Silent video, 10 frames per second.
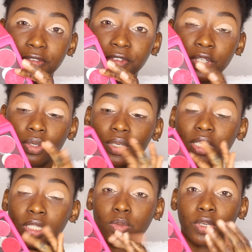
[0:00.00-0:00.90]
Inferno.
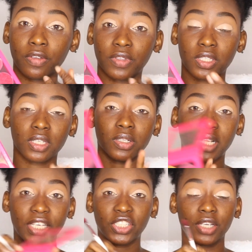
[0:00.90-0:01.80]
It's one of the
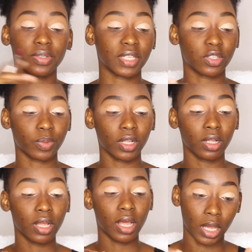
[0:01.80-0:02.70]
single eyeshadows as well